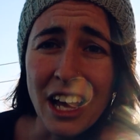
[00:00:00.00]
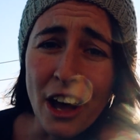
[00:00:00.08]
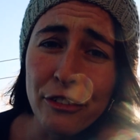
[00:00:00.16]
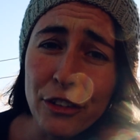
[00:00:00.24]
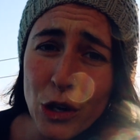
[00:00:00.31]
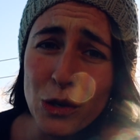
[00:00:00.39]

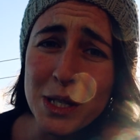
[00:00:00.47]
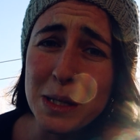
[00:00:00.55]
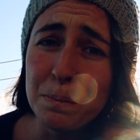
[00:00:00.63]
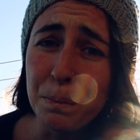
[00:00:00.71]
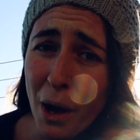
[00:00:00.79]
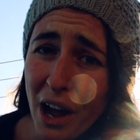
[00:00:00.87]
Of course,
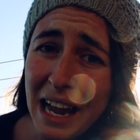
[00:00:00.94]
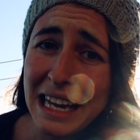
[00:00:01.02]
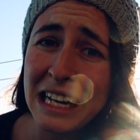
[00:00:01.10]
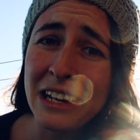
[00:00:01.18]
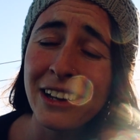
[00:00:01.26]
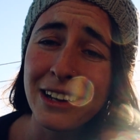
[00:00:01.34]

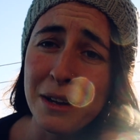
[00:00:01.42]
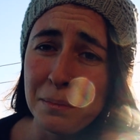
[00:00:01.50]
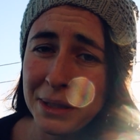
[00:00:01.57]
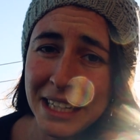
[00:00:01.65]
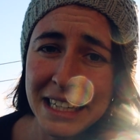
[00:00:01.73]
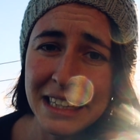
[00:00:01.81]
buying
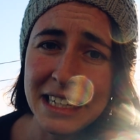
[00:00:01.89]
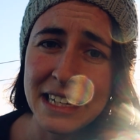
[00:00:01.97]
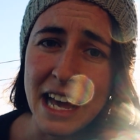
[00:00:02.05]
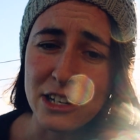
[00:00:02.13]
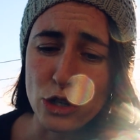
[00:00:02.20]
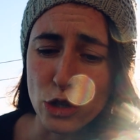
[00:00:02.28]
completely
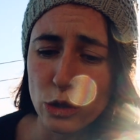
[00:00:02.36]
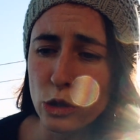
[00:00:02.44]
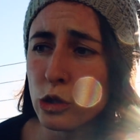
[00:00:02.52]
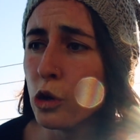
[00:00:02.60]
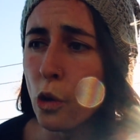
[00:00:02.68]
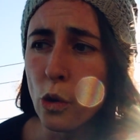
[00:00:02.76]

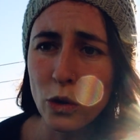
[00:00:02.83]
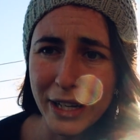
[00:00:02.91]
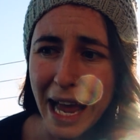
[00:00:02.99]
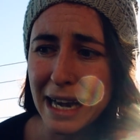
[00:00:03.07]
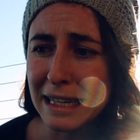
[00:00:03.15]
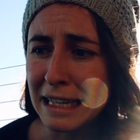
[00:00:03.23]
natural,
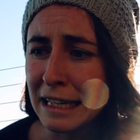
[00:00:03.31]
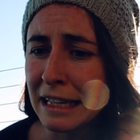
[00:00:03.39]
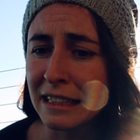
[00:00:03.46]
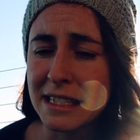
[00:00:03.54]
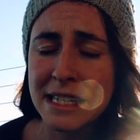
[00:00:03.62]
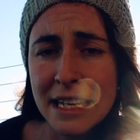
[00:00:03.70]

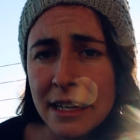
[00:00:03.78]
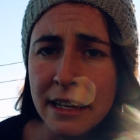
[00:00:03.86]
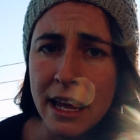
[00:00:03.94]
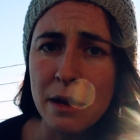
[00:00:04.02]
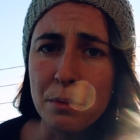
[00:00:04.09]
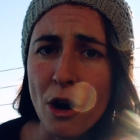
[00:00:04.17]
organic
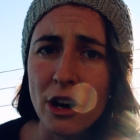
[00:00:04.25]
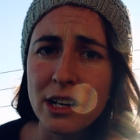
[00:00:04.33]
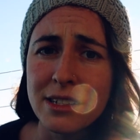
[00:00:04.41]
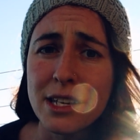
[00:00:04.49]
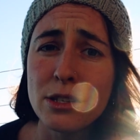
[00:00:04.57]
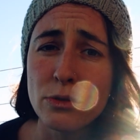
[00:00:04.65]
skincare
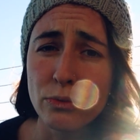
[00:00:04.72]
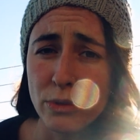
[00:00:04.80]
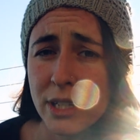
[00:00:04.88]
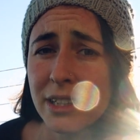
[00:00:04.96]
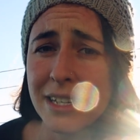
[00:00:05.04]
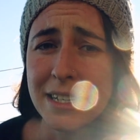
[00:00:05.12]
products is
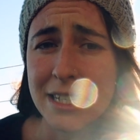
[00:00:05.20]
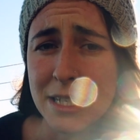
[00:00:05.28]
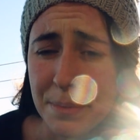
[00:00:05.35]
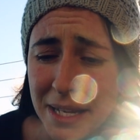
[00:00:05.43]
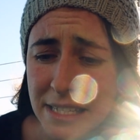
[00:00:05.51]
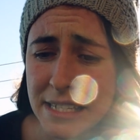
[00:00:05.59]
really
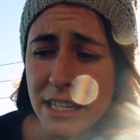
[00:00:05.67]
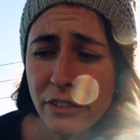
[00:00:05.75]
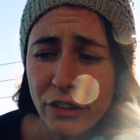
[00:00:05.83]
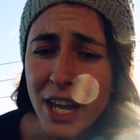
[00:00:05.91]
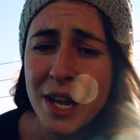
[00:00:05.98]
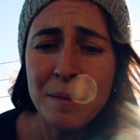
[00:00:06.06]

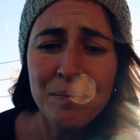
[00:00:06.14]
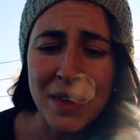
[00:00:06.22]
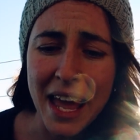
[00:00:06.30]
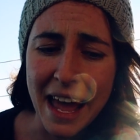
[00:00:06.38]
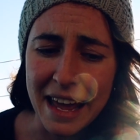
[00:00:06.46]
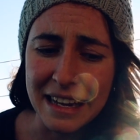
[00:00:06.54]
expensive,
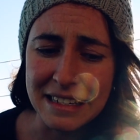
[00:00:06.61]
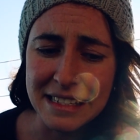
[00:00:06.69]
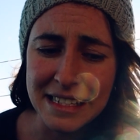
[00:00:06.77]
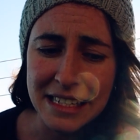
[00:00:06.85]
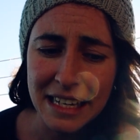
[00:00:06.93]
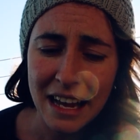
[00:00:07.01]

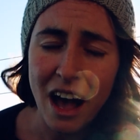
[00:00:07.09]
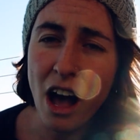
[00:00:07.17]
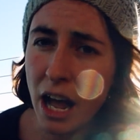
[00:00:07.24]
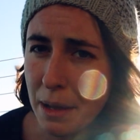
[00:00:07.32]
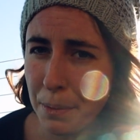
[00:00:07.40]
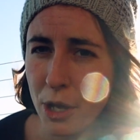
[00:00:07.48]
and
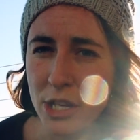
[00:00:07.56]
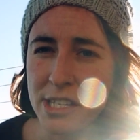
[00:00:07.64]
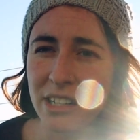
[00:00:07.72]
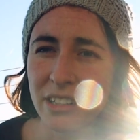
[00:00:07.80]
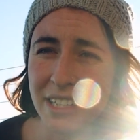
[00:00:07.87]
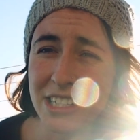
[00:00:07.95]
I
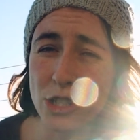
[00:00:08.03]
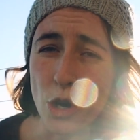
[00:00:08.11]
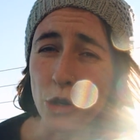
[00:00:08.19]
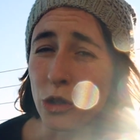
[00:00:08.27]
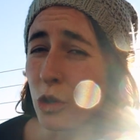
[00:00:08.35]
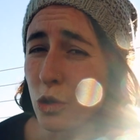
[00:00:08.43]
personally
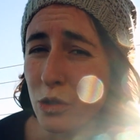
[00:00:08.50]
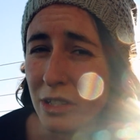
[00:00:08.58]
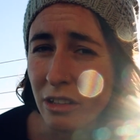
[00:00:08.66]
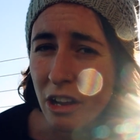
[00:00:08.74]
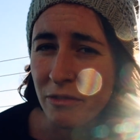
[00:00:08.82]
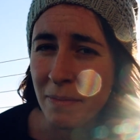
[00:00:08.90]
don't use
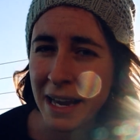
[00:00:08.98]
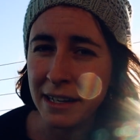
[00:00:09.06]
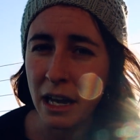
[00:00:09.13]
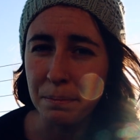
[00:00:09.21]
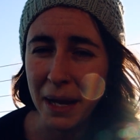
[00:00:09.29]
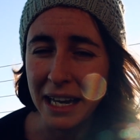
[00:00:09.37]
a lot of
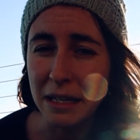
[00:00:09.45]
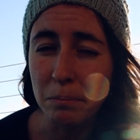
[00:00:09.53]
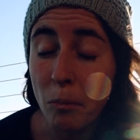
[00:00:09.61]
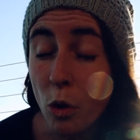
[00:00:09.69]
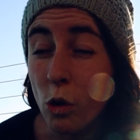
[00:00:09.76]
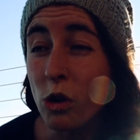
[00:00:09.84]
makeup
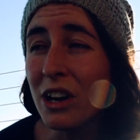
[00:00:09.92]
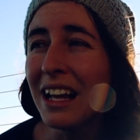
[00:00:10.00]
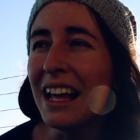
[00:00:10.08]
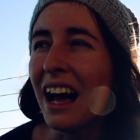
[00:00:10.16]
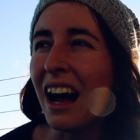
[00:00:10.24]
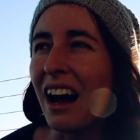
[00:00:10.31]
anymore.
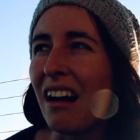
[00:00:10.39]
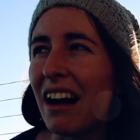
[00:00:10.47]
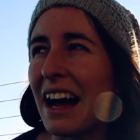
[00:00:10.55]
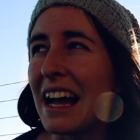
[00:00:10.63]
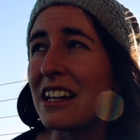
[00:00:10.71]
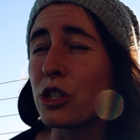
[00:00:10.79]

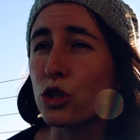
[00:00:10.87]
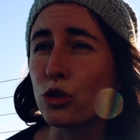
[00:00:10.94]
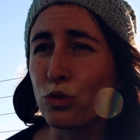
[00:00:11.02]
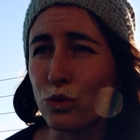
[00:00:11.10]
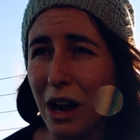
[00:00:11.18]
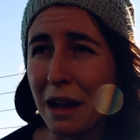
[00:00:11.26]
I
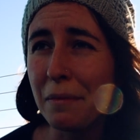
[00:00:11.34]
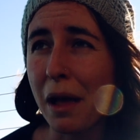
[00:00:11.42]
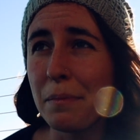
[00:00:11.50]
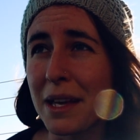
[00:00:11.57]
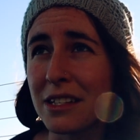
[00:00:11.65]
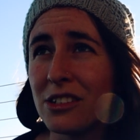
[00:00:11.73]
try
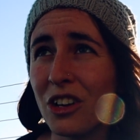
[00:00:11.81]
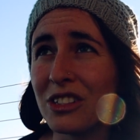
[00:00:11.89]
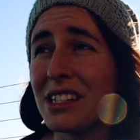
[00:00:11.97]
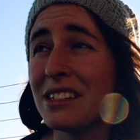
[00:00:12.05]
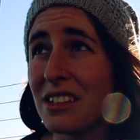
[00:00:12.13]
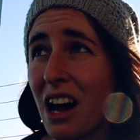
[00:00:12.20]
my best
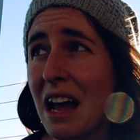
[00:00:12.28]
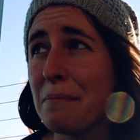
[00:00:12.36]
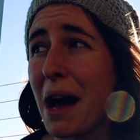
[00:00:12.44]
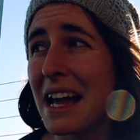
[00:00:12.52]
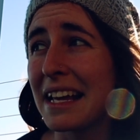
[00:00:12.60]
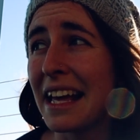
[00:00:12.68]
not to dye
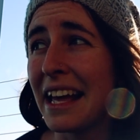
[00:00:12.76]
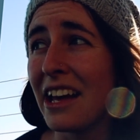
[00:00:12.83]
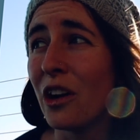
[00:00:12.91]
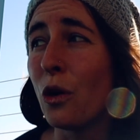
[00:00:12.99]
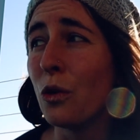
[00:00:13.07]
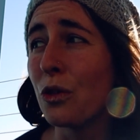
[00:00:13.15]
my
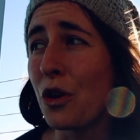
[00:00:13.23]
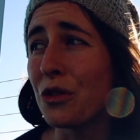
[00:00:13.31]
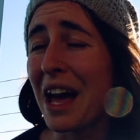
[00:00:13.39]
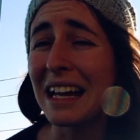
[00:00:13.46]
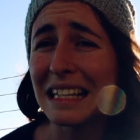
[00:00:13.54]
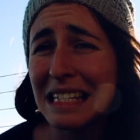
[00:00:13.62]
hair, although
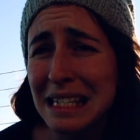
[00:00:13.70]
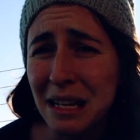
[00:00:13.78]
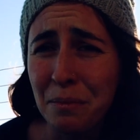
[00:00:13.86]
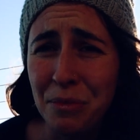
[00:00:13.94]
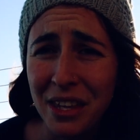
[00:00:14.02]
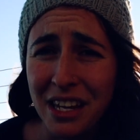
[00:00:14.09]
that is
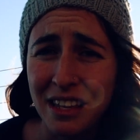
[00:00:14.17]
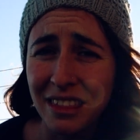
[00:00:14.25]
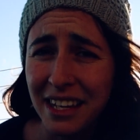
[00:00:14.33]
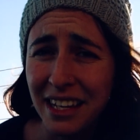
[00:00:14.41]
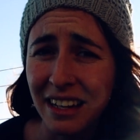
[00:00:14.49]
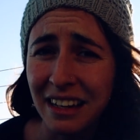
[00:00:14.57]
something
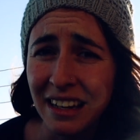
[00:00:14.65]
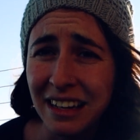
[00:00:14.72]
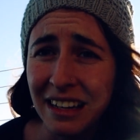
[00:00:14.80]
that,